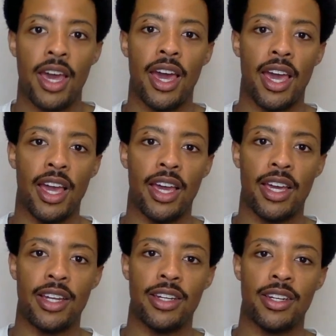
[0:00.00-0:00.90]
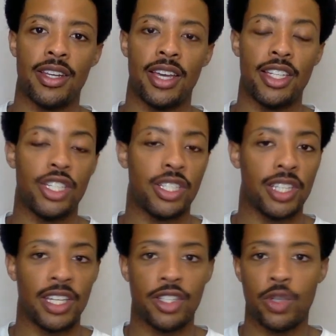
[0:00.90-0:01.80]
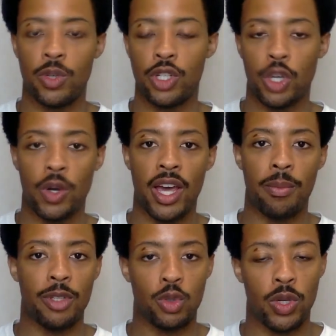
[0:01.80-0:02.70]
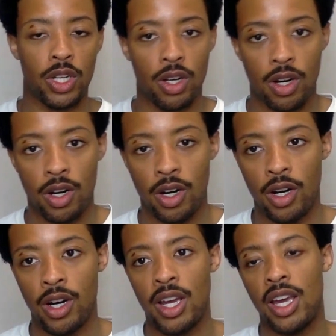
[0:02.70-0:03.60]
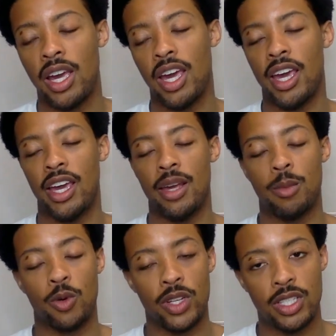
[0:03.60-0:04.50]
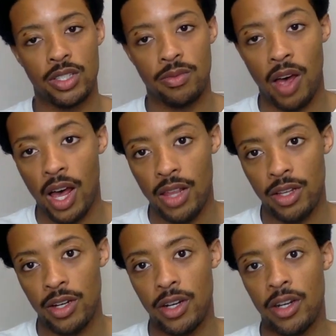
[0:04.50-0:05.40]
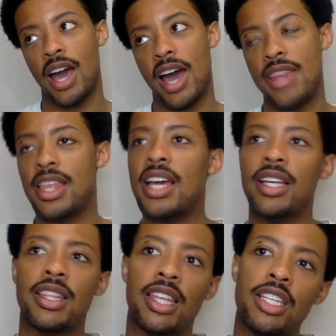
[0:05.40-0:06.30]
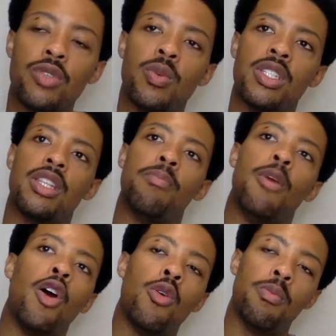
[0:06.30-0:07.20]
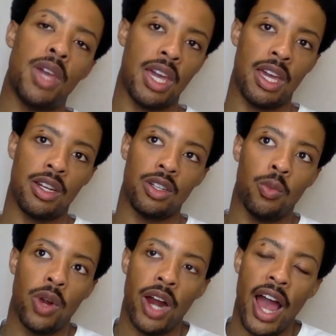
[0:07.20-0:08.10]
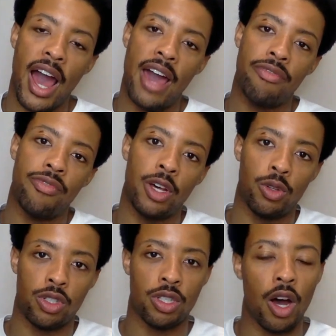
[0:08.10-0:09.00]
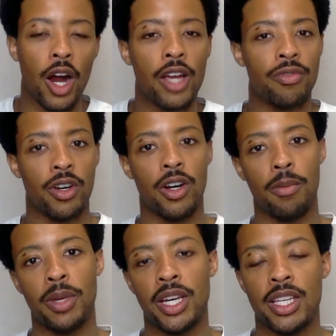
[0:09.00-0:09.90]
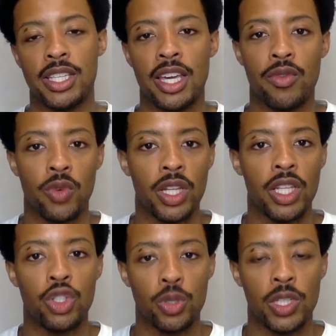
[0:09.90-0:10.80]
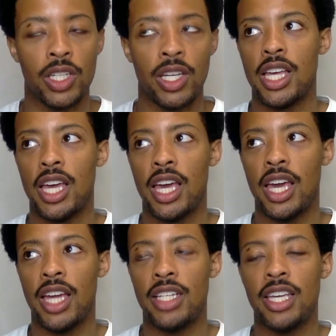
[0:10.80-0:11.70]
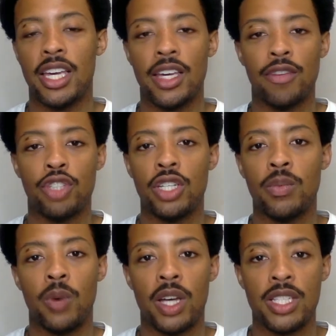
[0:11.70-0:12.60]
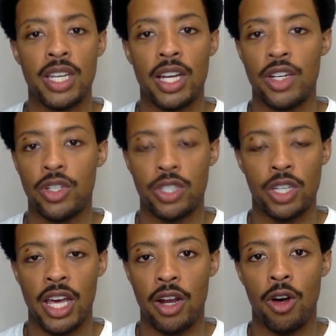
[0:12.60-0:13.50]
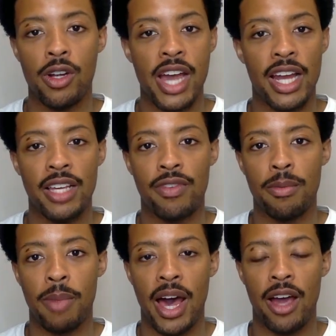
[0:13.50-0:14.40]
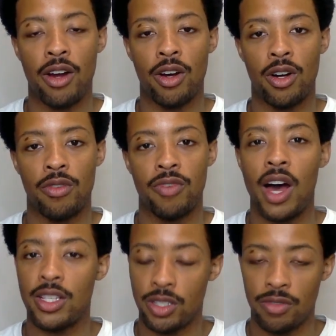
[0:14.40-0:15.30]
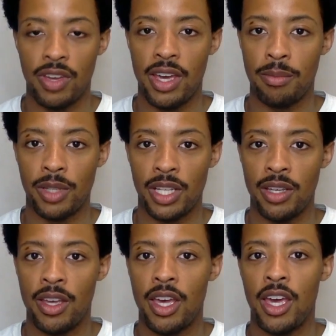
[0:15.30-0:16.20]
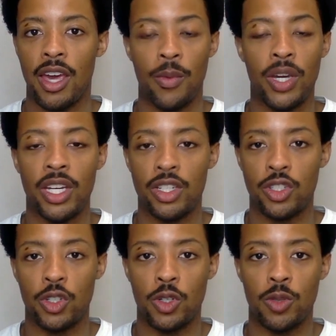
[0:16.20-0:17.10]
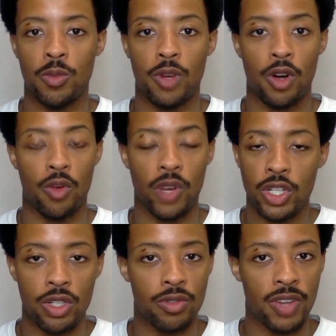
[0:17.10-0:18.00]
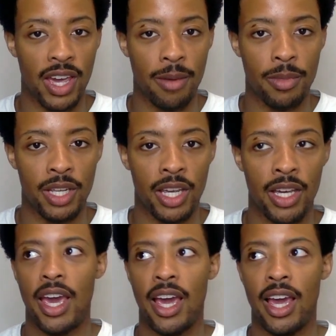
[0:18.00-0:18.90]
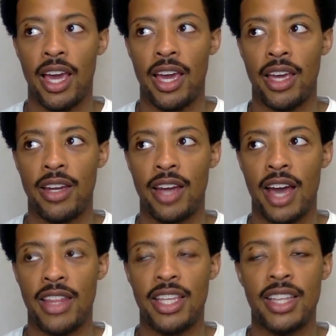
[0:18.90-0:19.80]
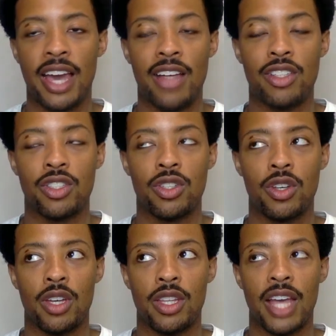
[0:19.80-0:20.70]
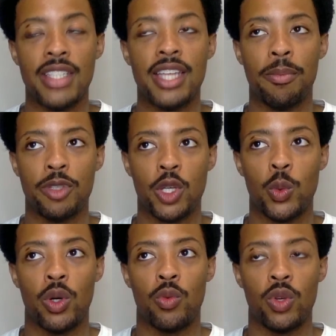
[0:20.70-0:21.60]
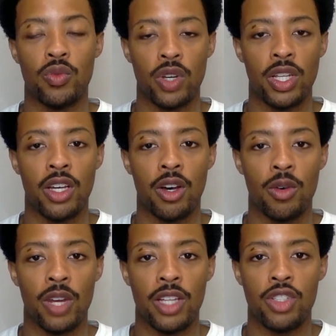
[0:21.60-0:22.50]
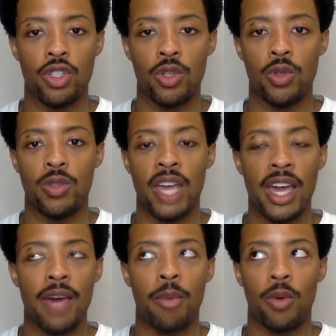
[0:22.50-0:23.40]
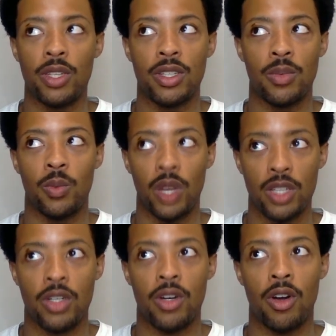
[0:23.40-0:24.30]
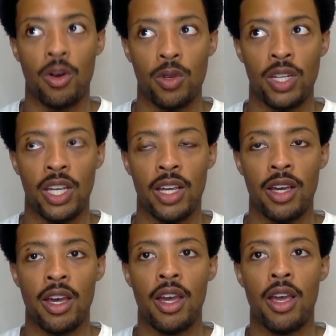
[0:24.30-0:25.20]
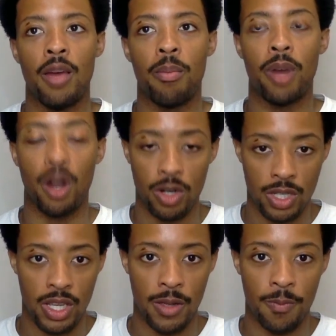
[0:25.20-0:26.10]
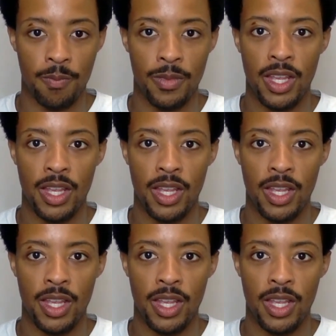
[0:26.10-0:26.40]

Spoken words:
and it just leads to a showdown between her and Marissa's father. I think this was the moment where I felt sorry for her because it really truly it gives she wasn't understood at all, not even by her foster family. And we can assume her original family. And I think that's the episode where we really hone into, damn, Marissa was her only person.